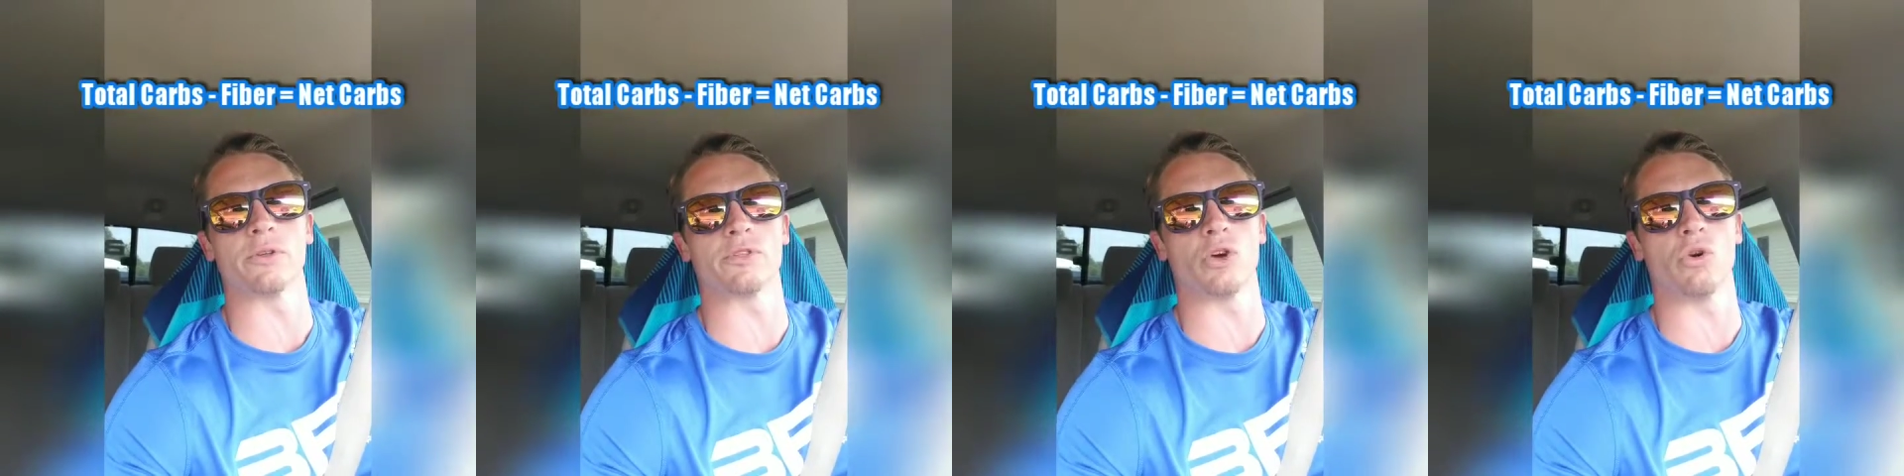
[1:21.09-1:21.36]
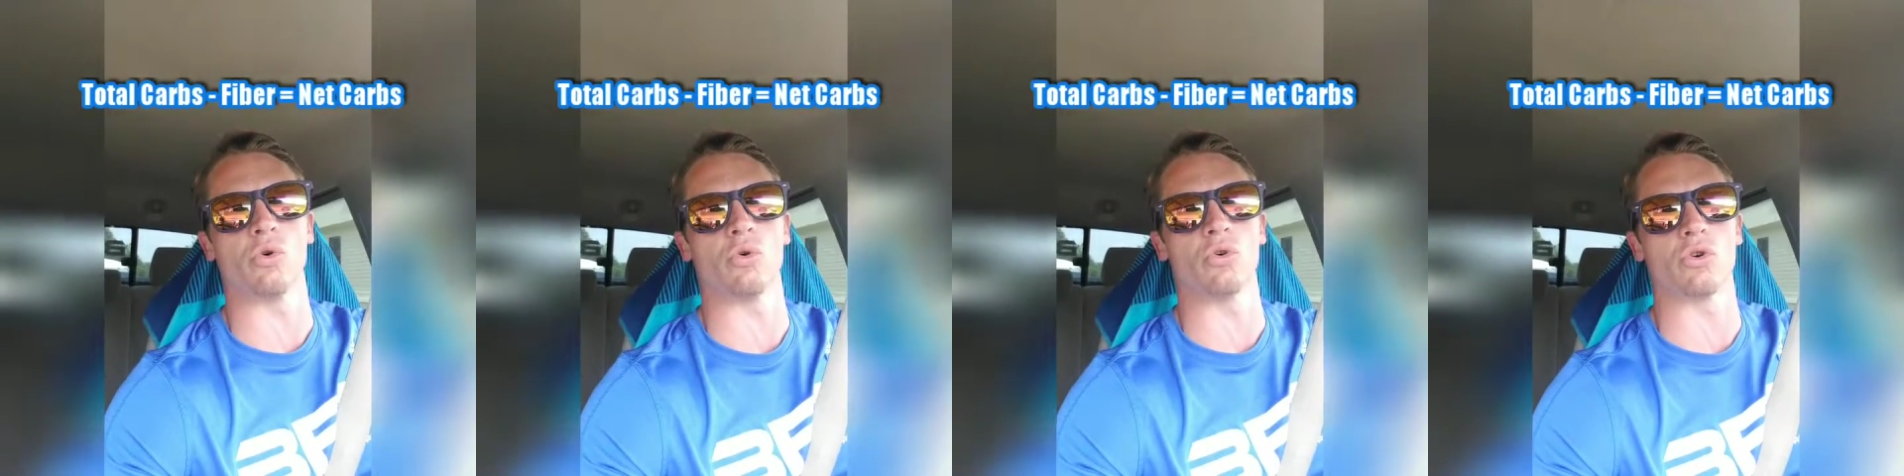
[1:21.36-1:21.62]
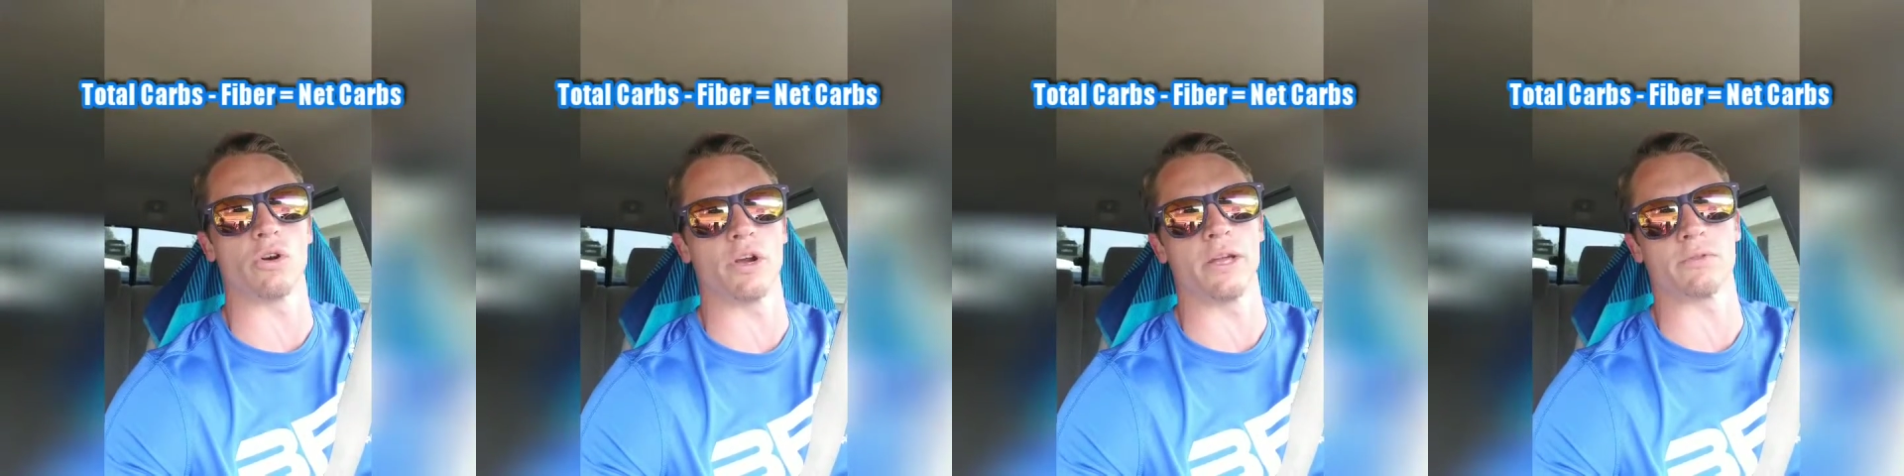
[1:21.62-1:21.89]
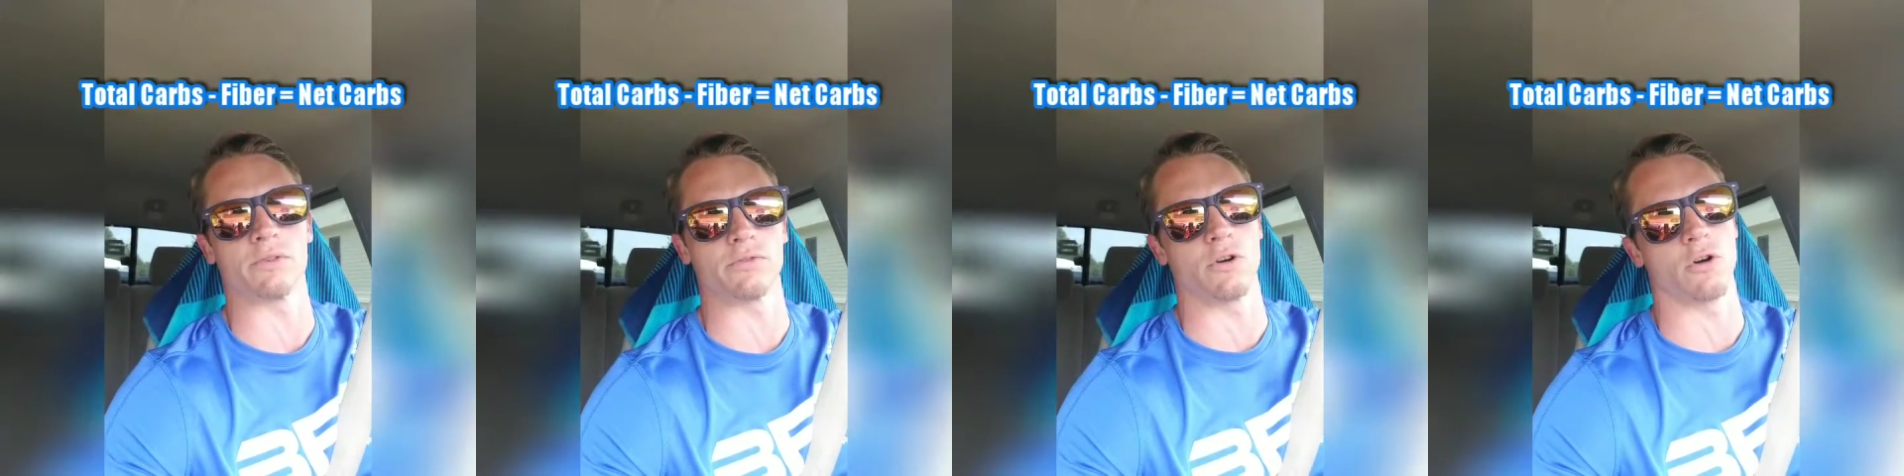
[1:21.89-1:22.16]
the total
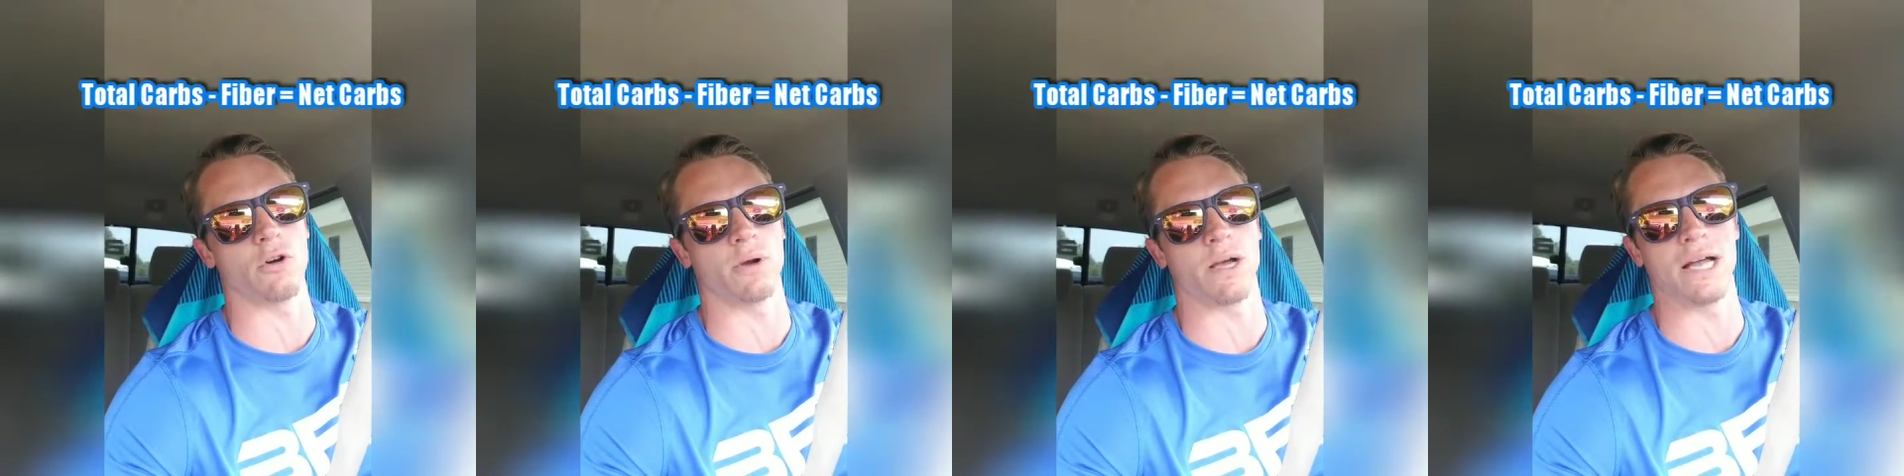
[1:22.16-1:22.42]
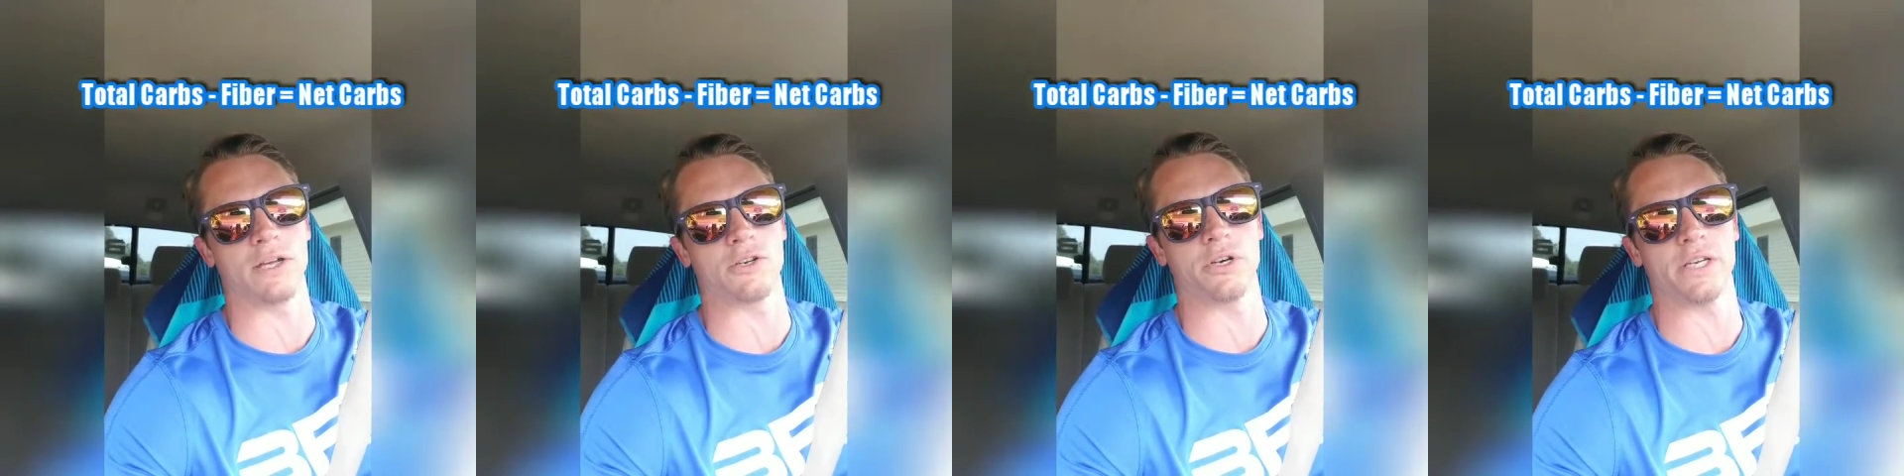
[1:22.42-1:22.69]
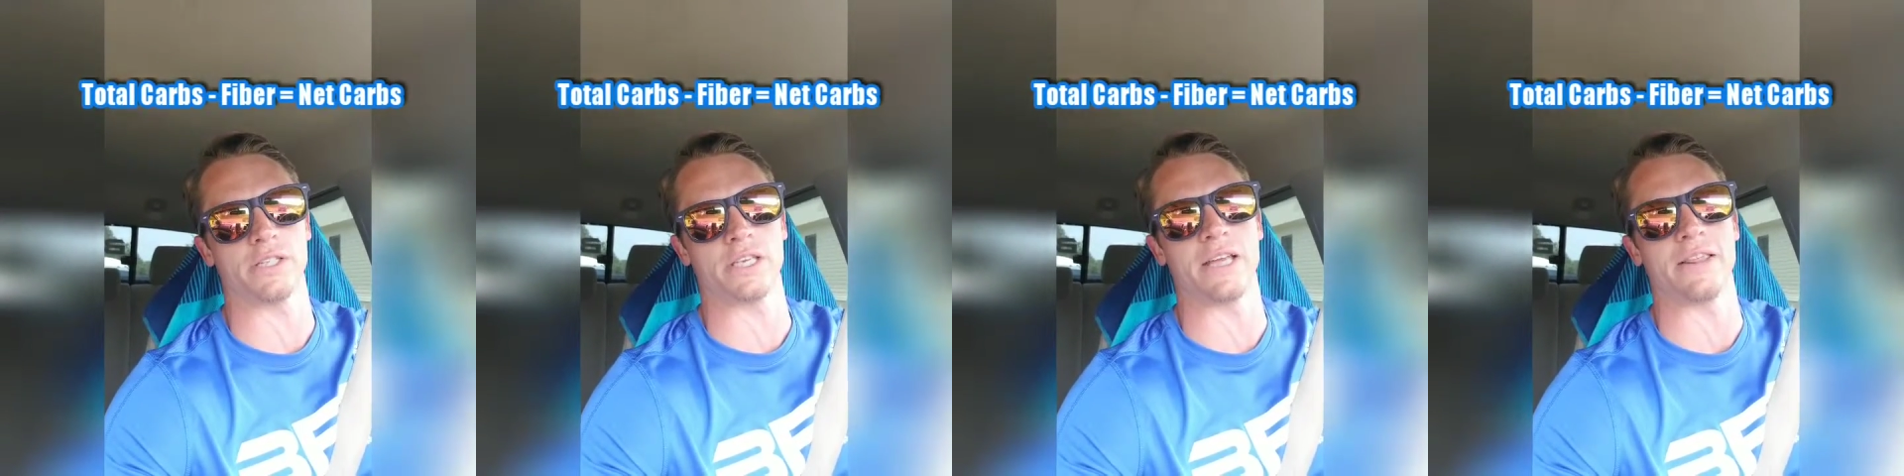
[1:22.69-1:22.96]
grams of carbohydrates,